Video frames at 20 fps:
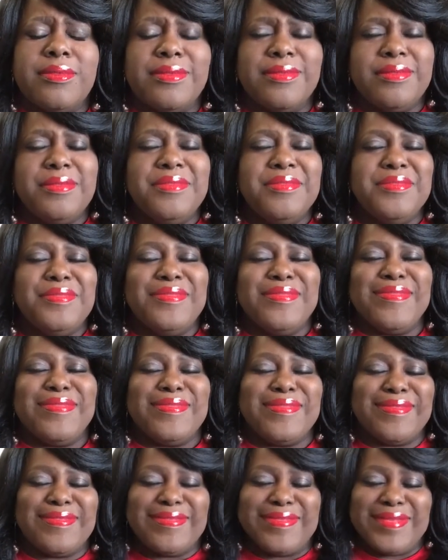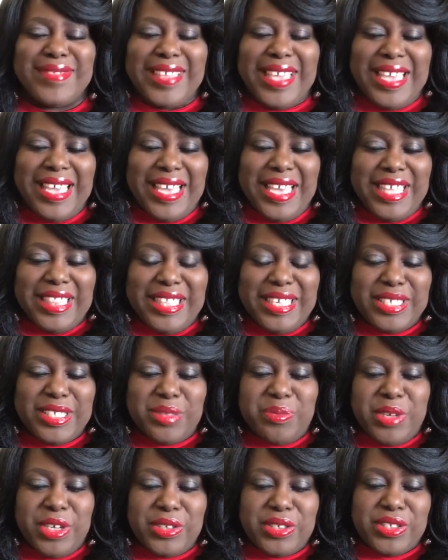Mmm. These
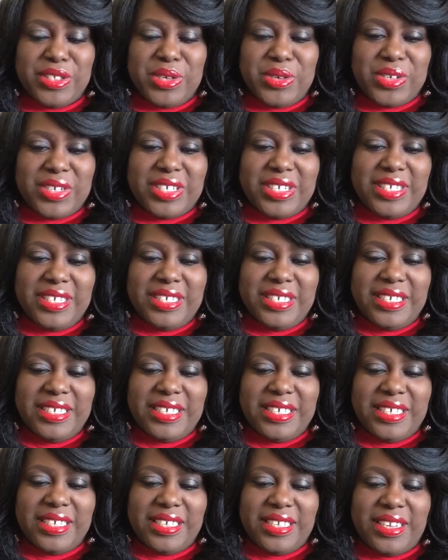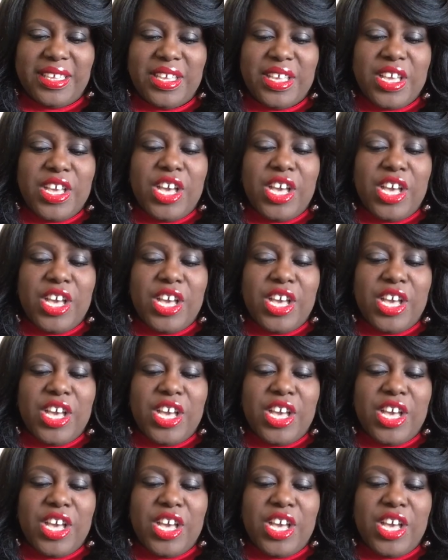smell so good.